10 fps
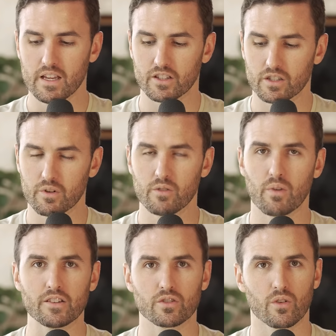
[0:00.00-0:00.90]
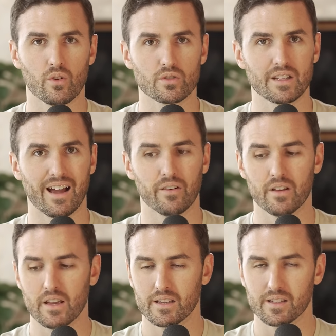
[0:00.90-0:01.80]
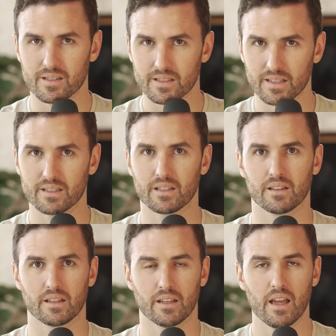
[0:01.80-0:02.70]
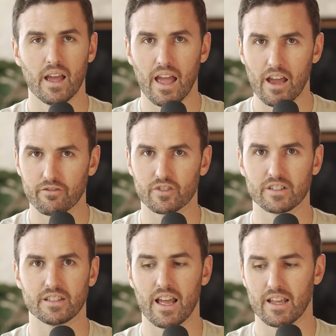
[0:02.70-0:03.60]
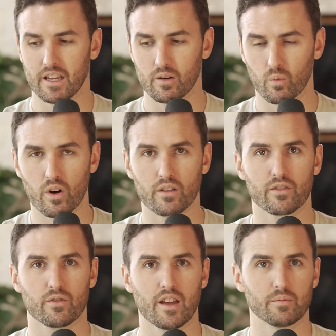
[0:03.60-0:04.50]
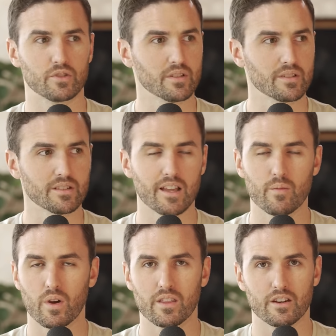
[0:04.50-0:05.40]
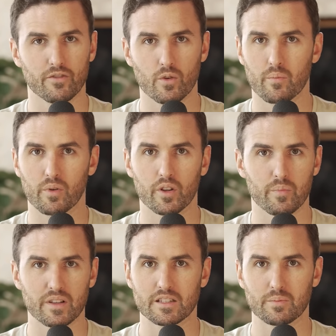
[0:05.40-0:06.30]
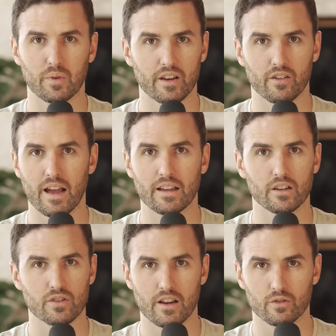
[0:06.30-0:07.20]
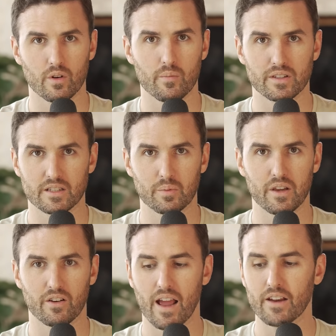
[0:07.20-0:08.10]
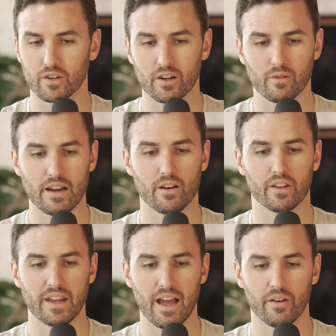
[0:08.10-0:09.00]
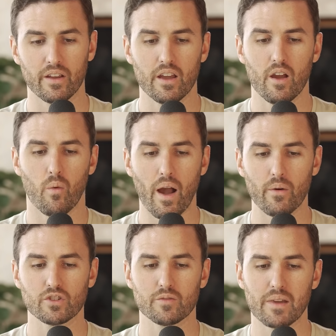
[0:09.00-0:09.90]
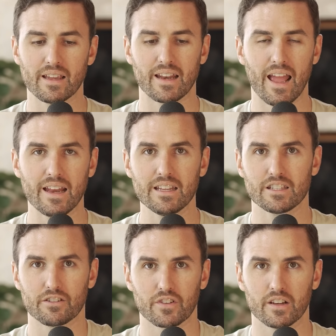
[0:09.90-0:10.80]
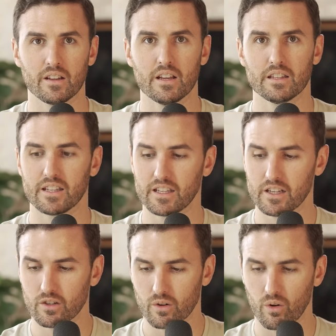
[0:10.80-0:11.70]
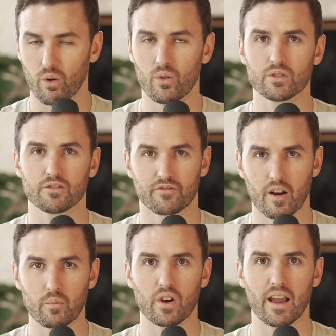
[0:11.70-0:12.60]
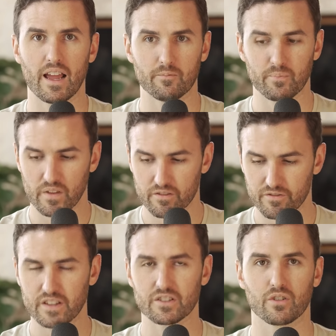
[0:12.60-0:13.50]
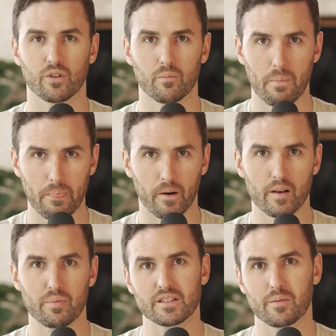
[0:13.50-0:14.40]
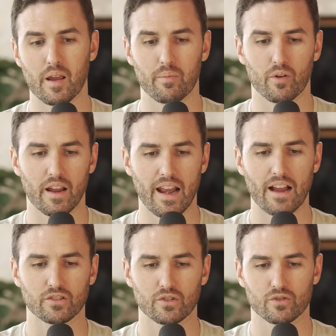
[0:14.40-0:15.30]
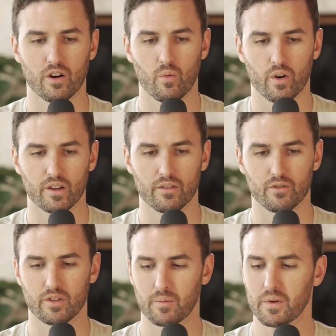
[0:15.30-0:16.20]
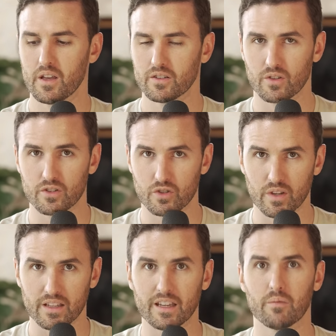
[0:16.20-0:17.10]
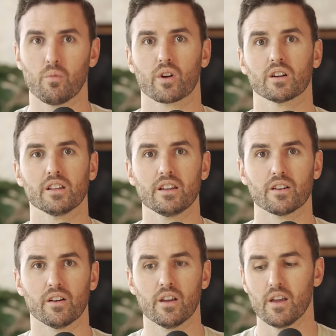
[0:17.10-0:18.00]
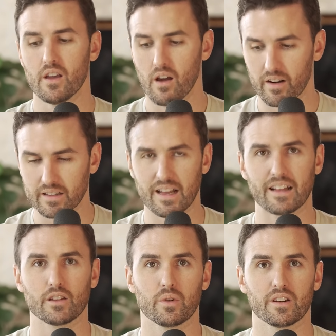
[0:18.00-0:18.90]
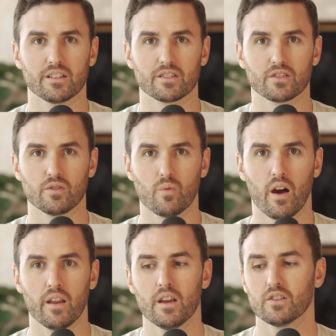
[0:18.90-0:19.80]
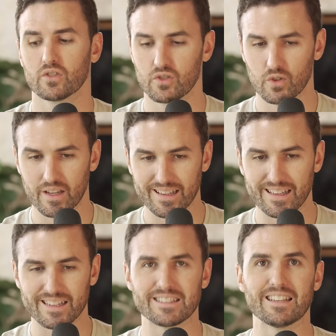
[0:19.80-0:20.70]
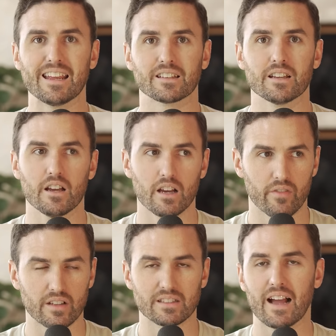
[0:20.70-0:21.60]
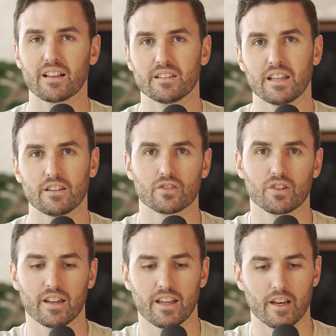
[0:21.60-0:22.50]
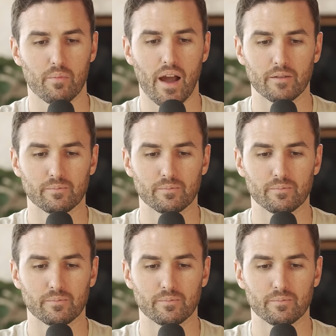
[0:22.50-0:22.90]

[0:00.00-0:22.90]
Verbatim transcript: And so when you write your goals down consistently every day and work through them, just the same way that if you were to build a business plan, you're not going to try to do a business plan in your head, you're going to write it all down. Why would you make it any different than getting your goals from your head, physical, on a piece of paper and actually start working through them so that you can get more clear on exactly what it is that you want, so that you can get a date of exactly the dates you're going to hit it by.